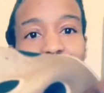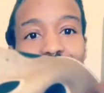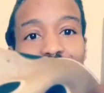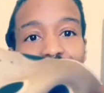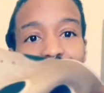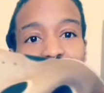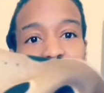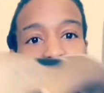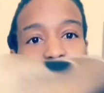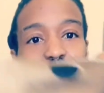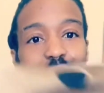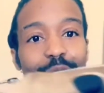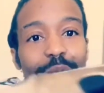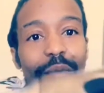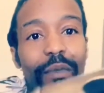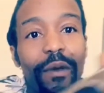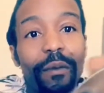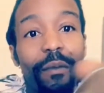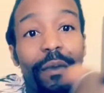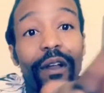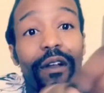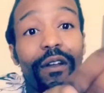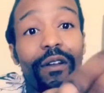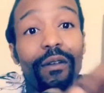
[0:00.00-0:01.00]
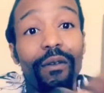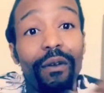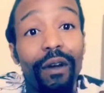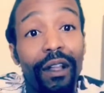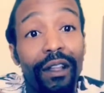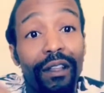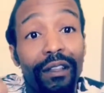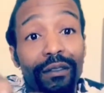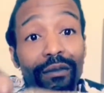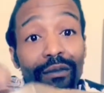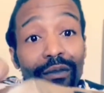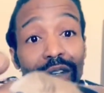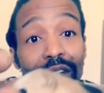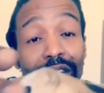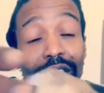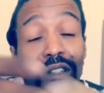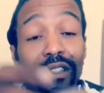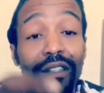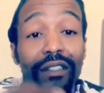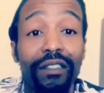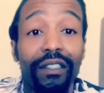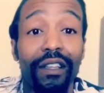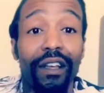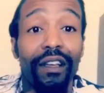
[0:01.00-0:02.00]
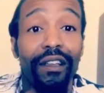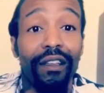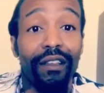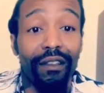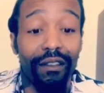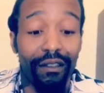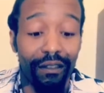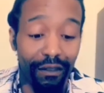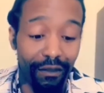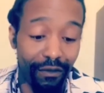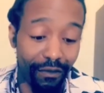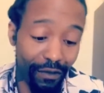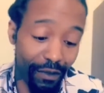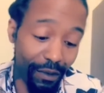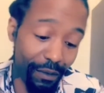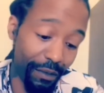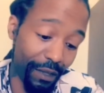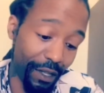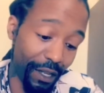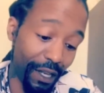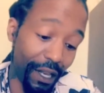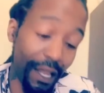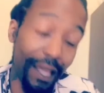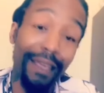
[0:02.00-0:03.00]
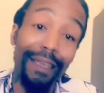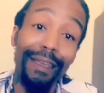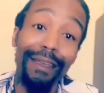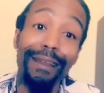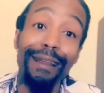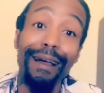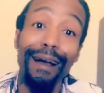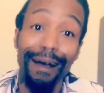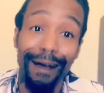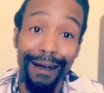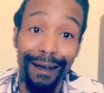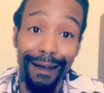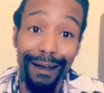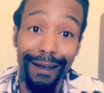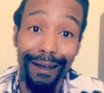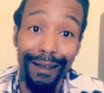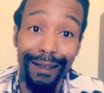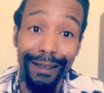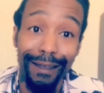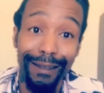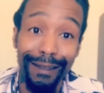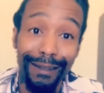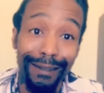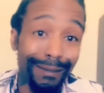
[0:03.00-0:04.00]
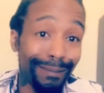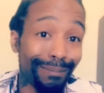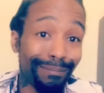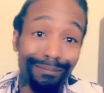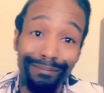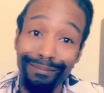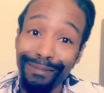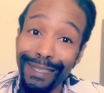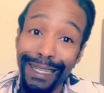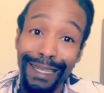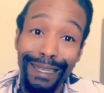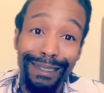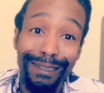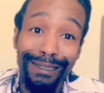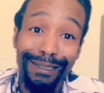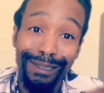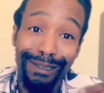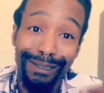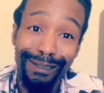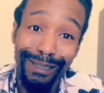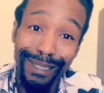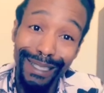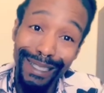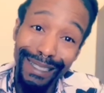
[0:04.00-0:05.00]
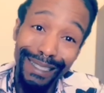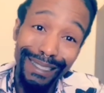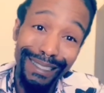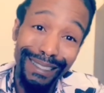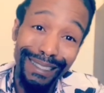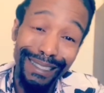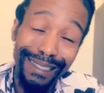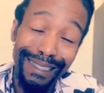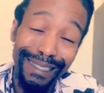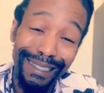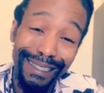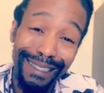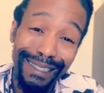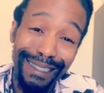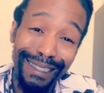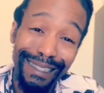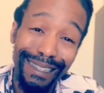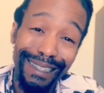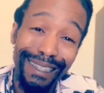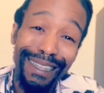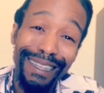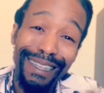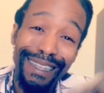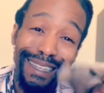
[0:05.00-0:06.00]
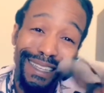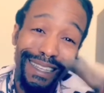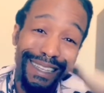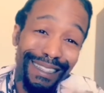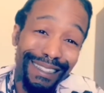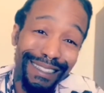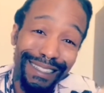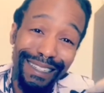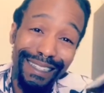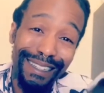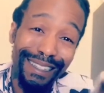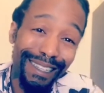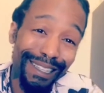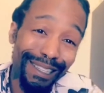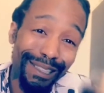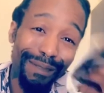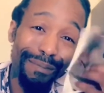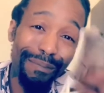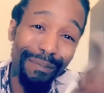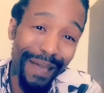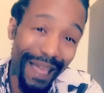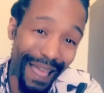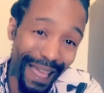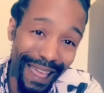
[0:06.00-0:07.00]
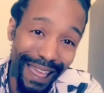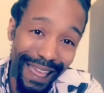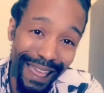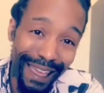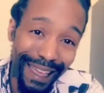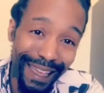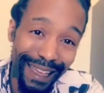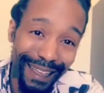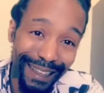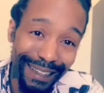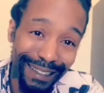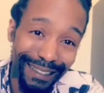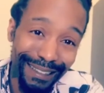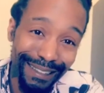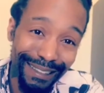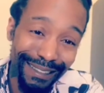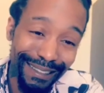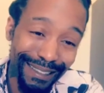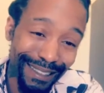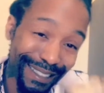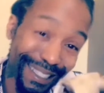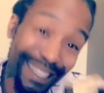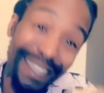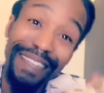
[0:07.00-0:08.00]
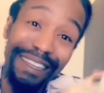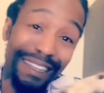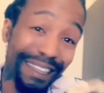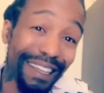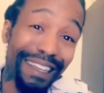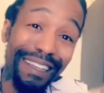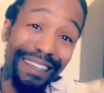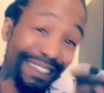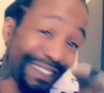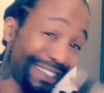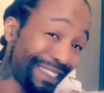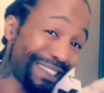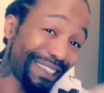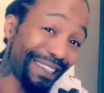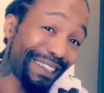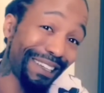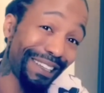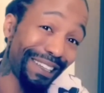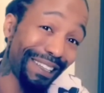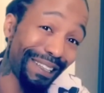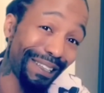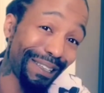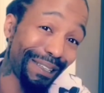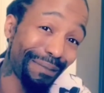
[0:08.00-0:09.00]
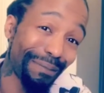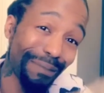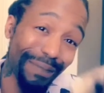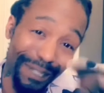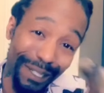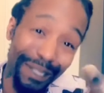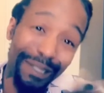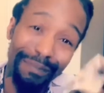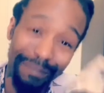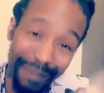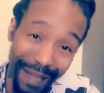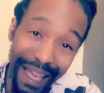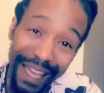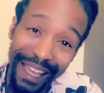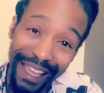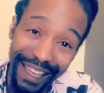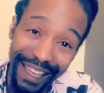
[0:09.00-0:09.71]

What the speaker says: little bit better quality than what it looks like from the naked eye. So this is another bad. This ain't ugly, but it's bad.